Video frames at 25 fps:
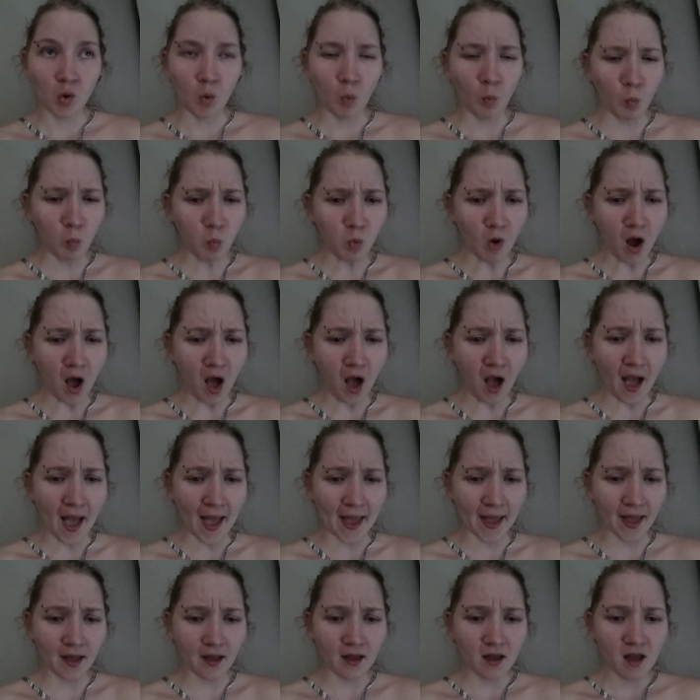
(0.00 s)

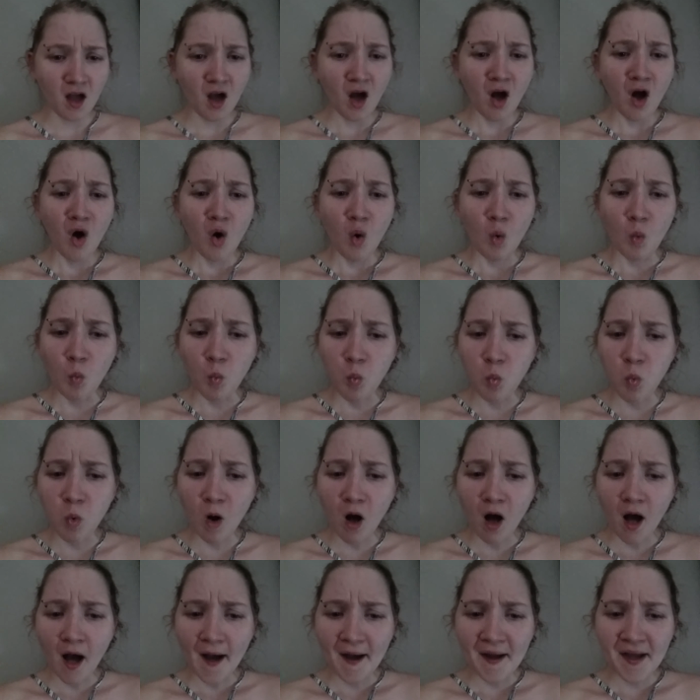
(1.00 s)
Why?
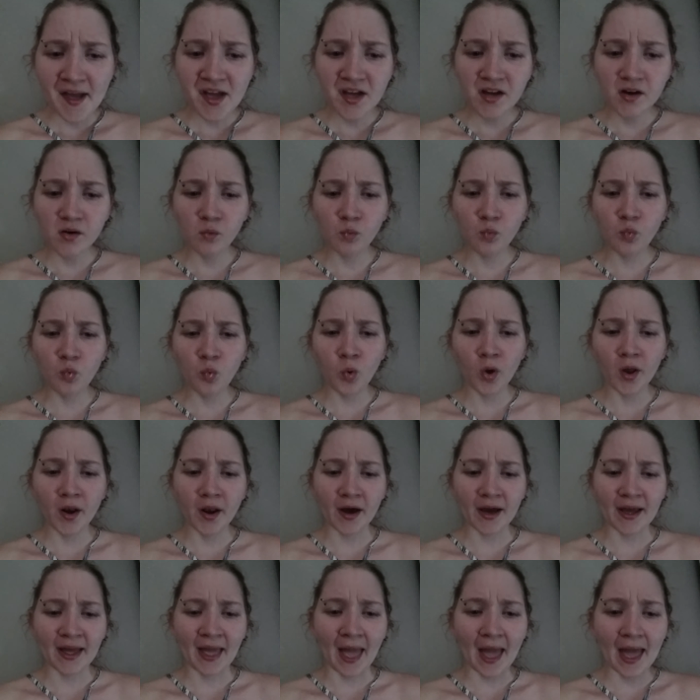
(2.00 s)
Why would
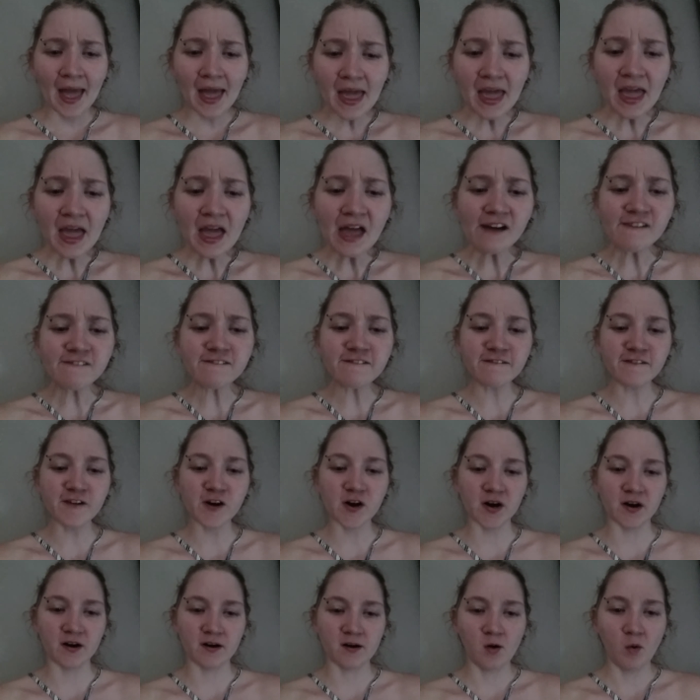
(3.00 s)
I
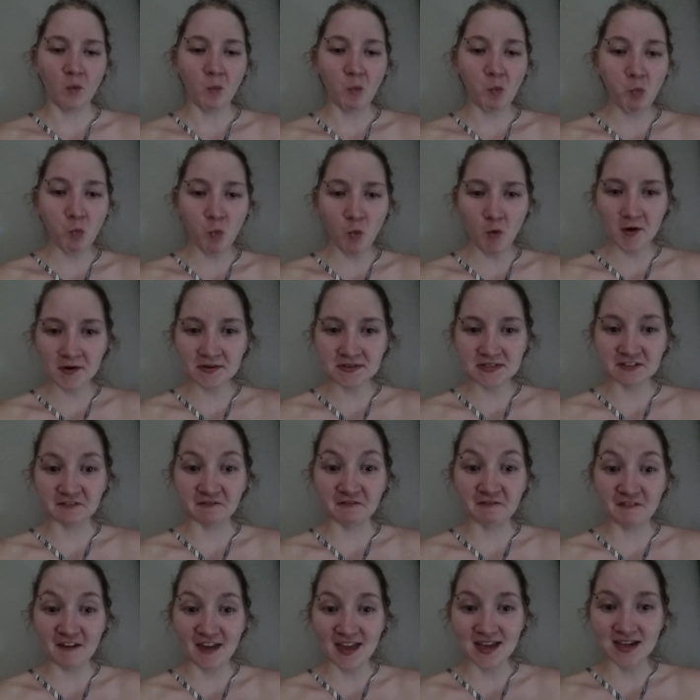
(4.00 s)
ever want to
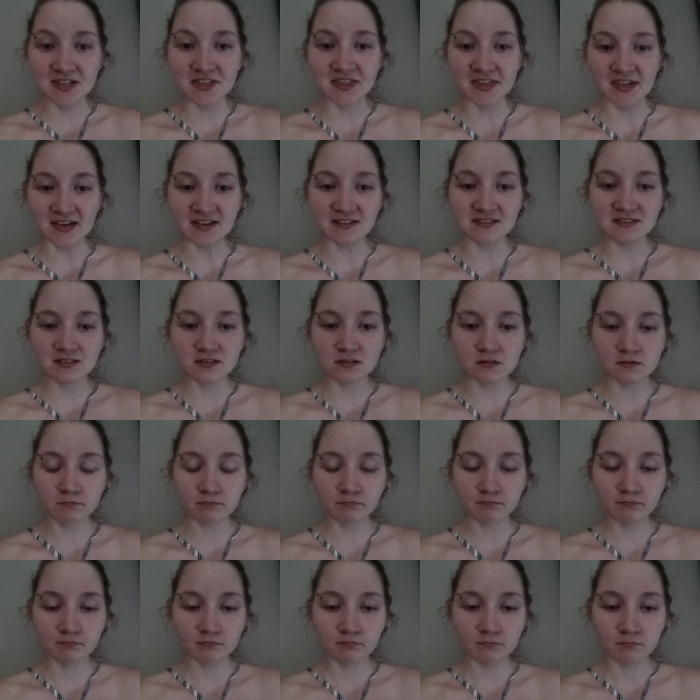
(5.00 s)
fake this?
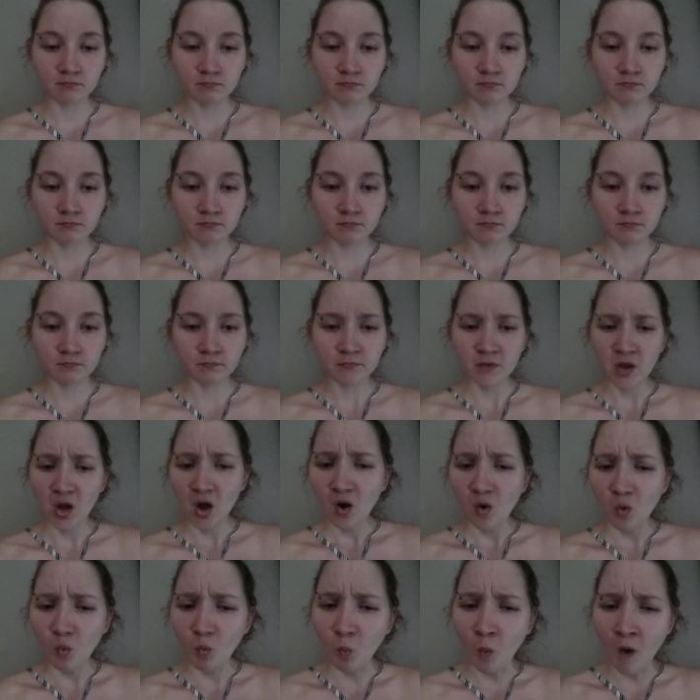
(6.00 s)

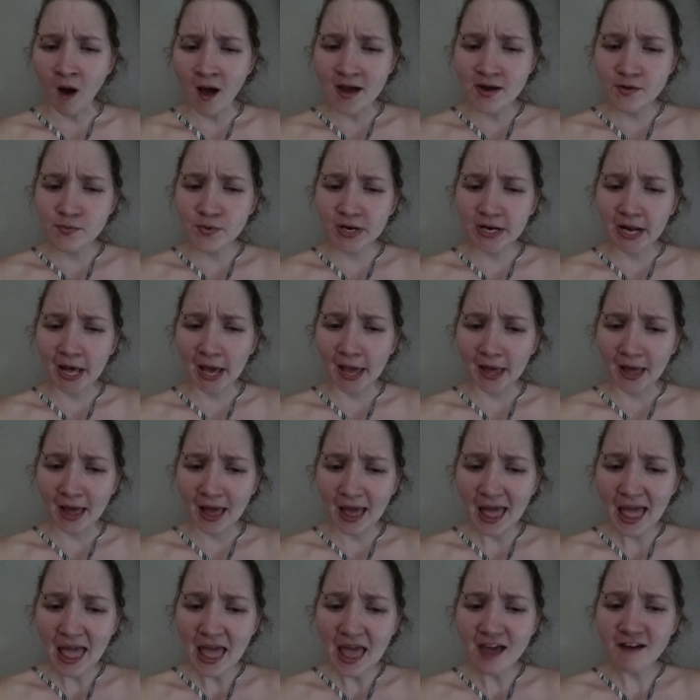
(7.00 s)
Why would I
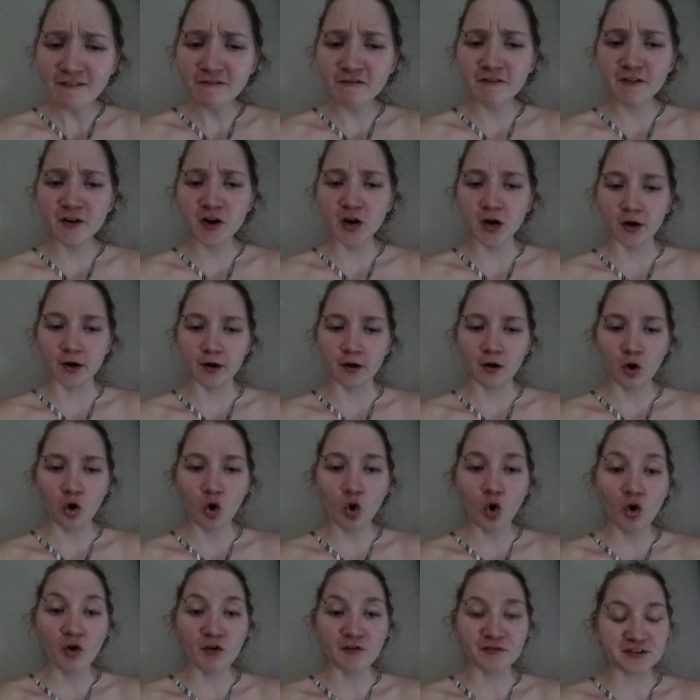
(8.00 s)
ever
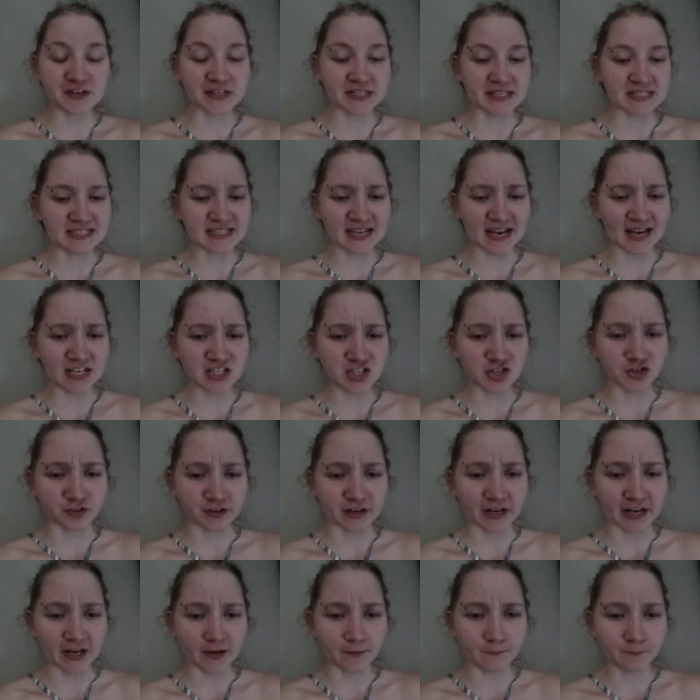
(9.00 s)

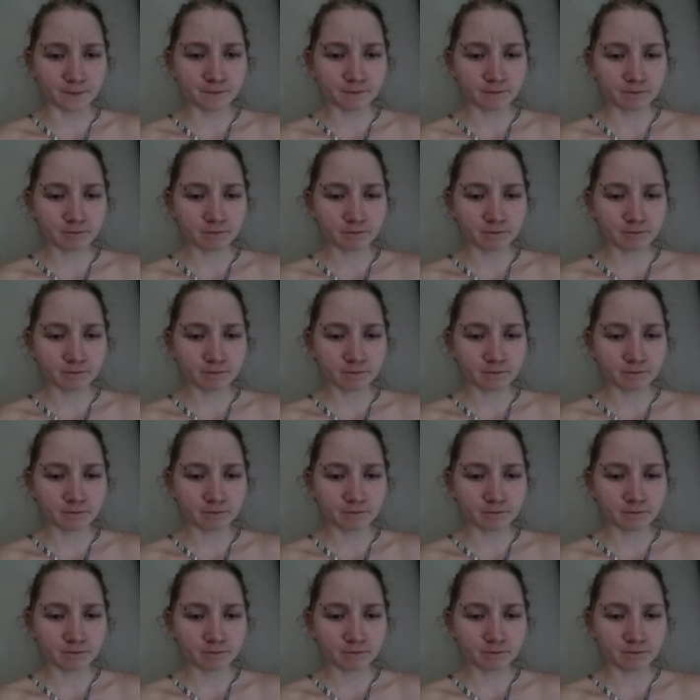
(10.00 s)
over-exaggerate?